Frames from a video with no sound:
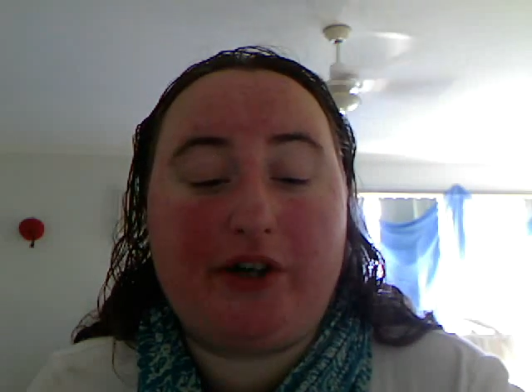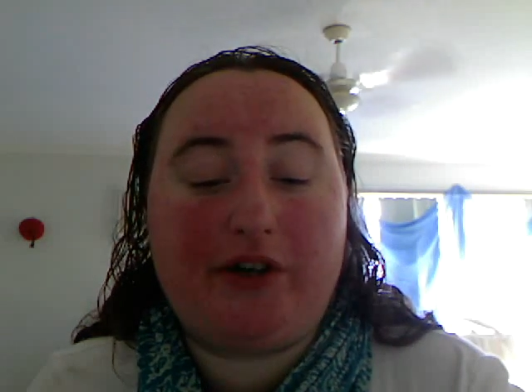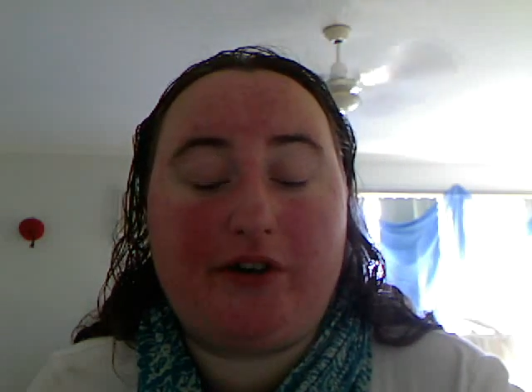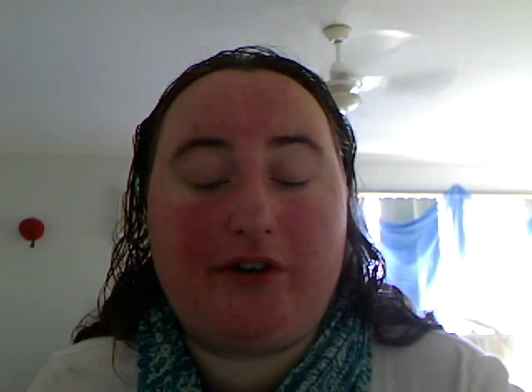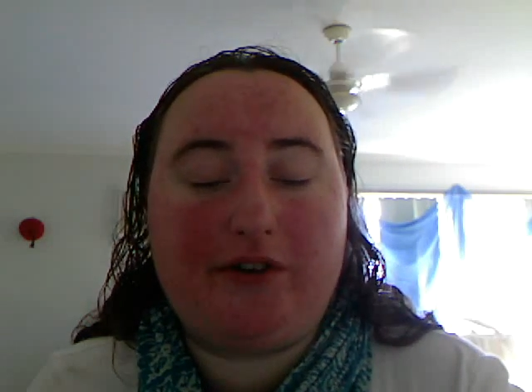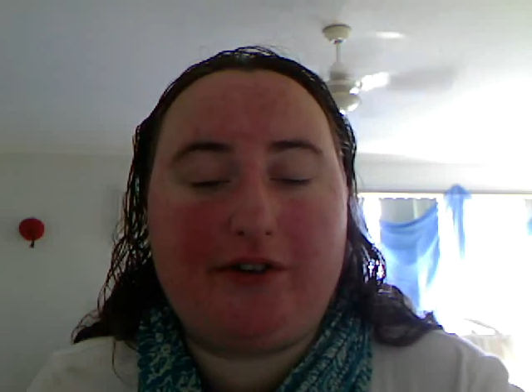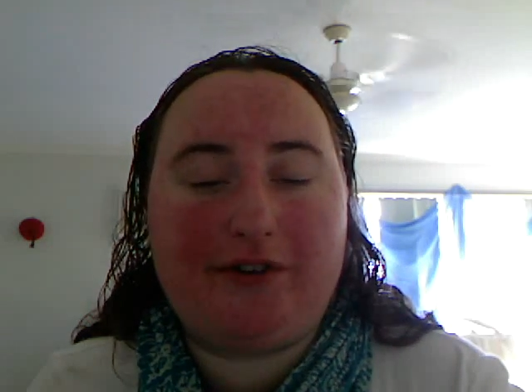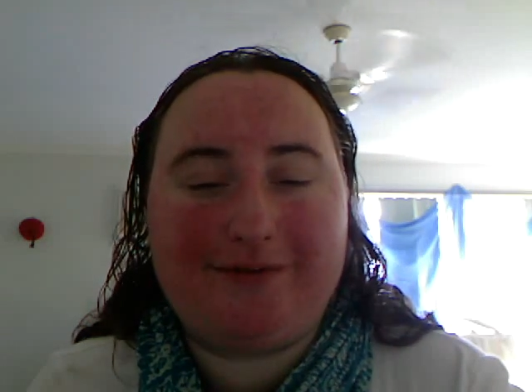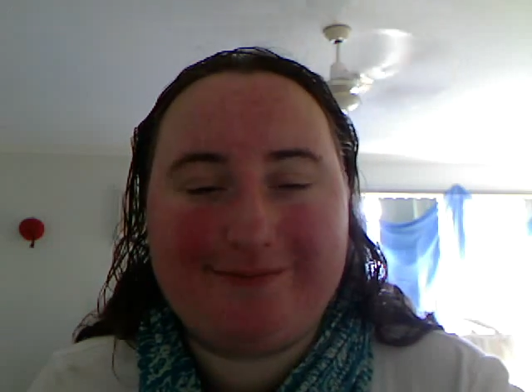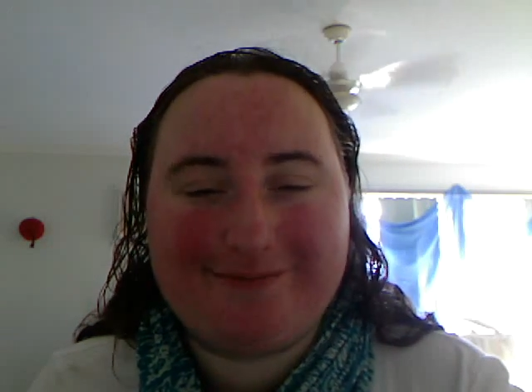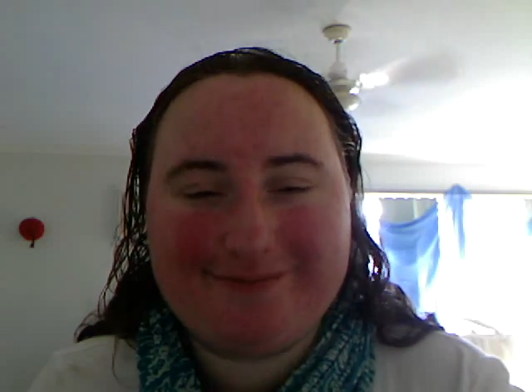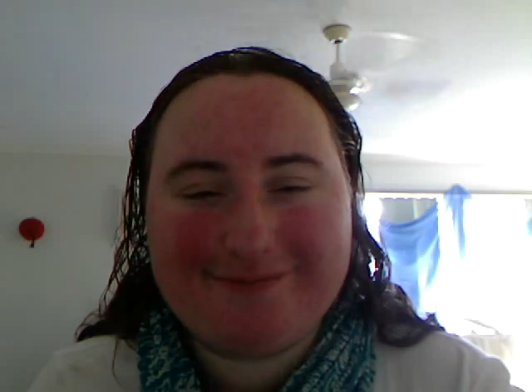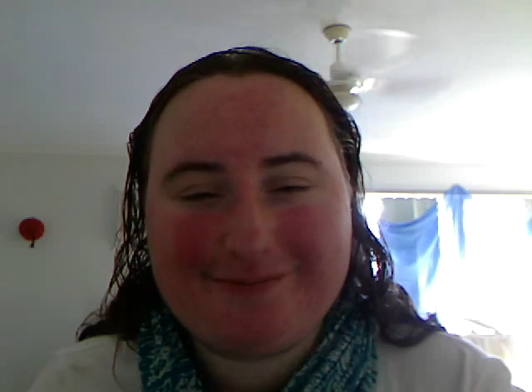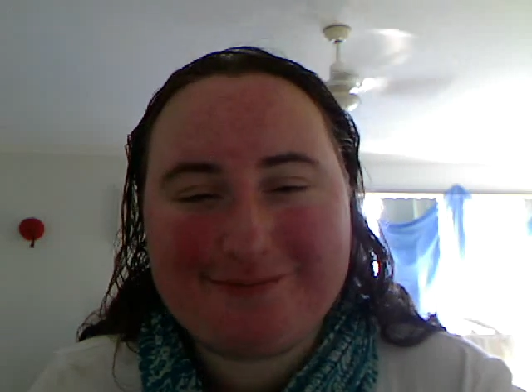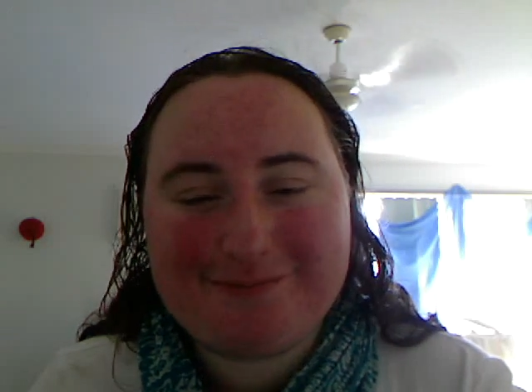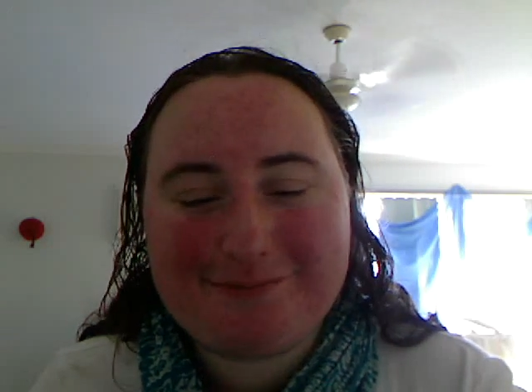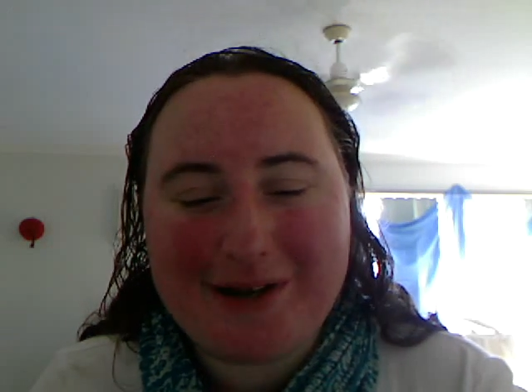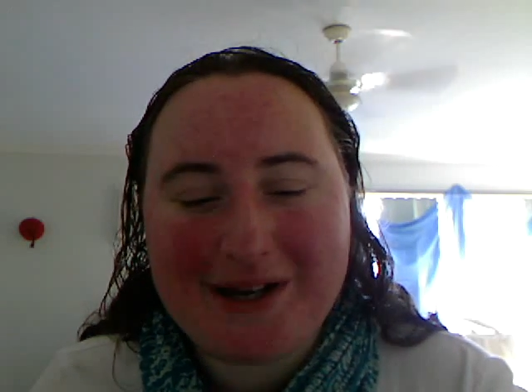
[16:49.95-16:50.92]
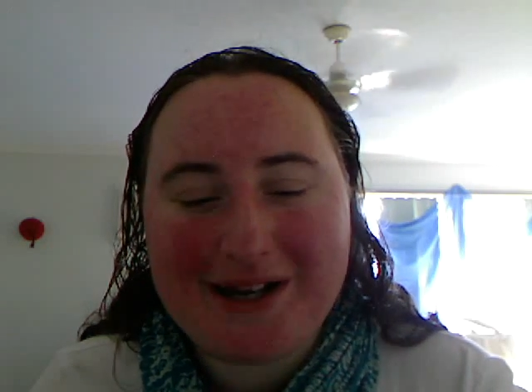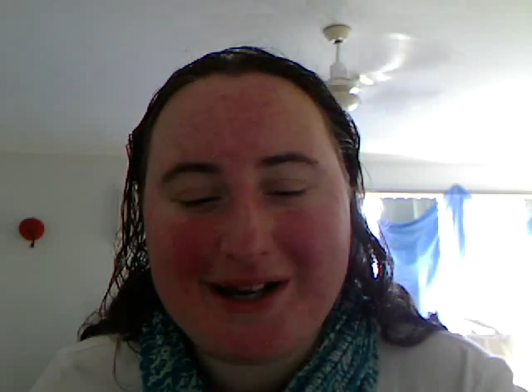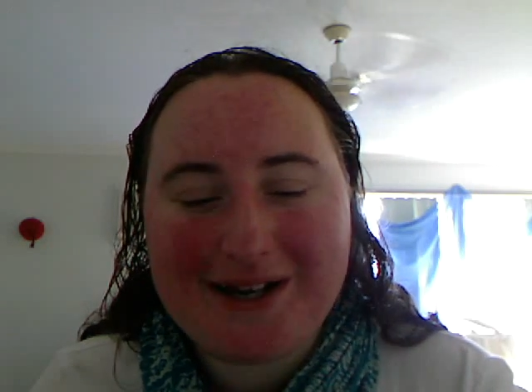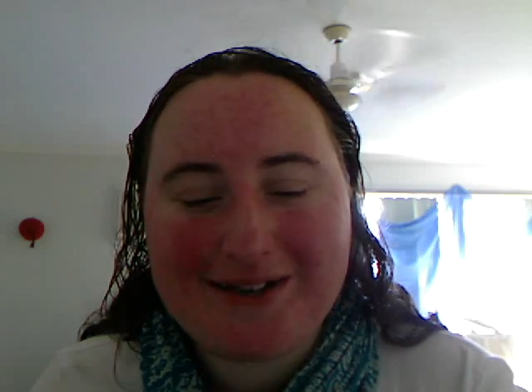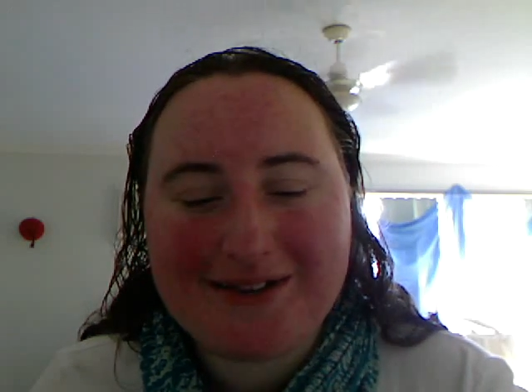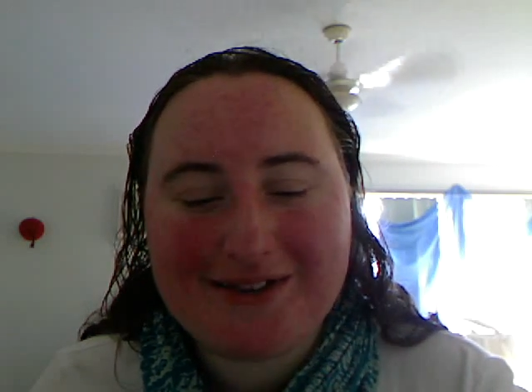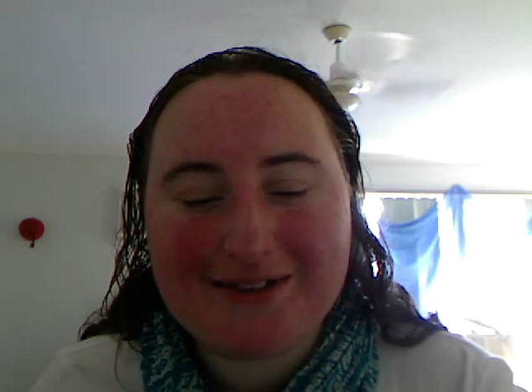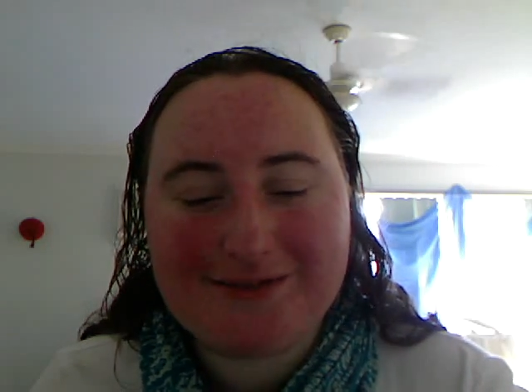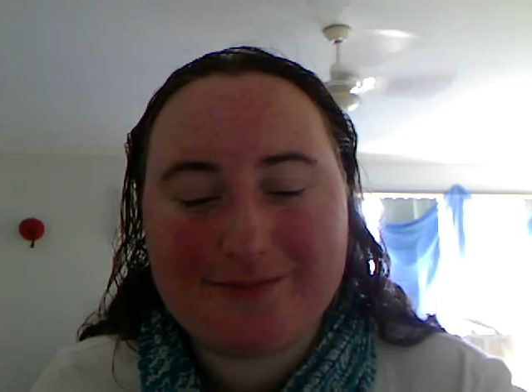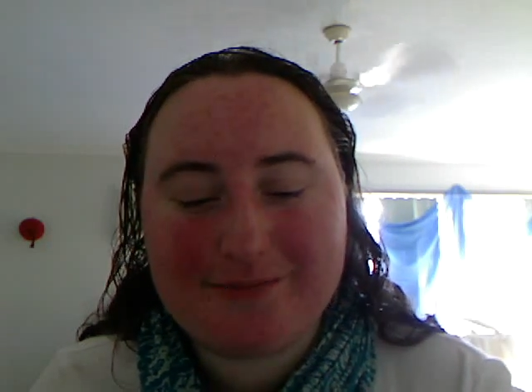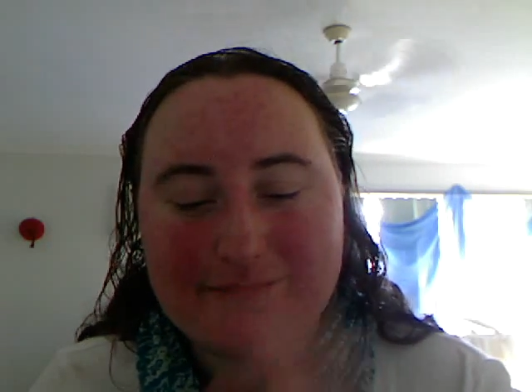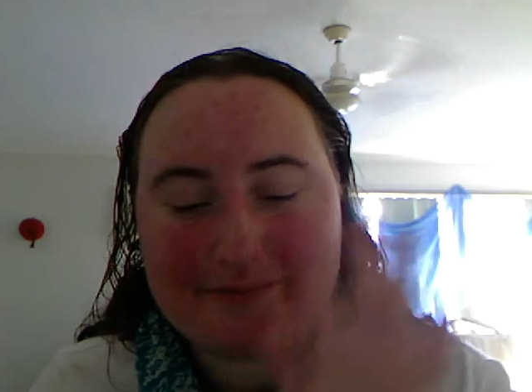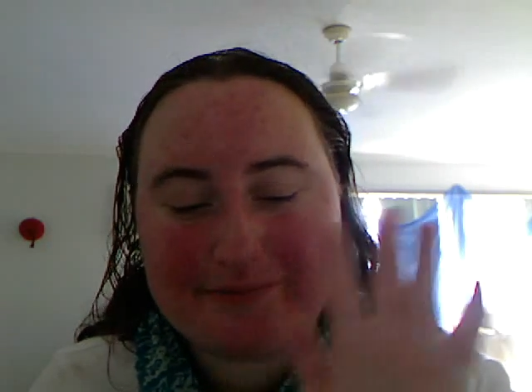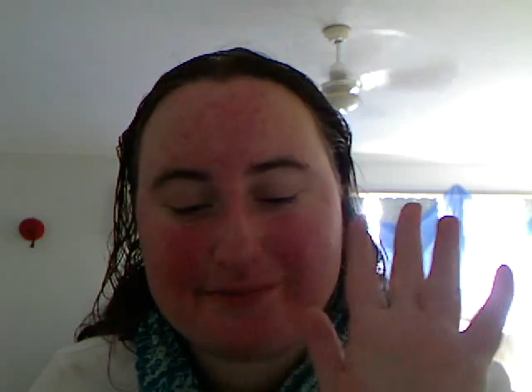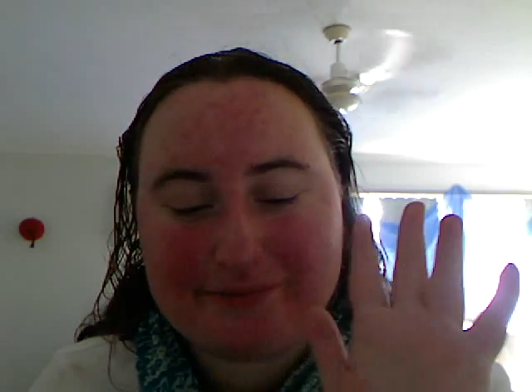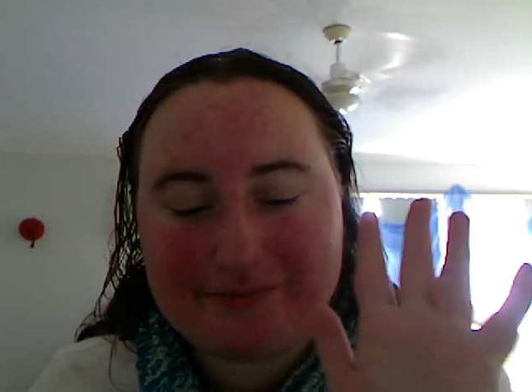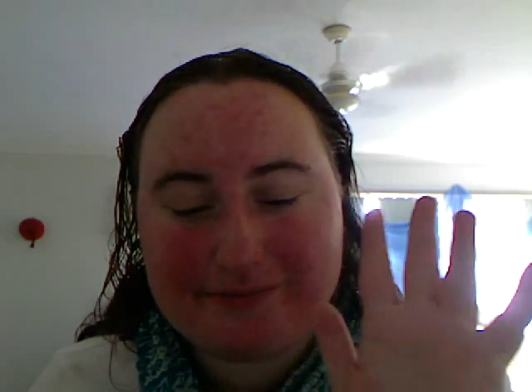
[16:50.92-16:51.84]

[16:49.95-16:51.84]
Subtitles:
videos. Bye guys.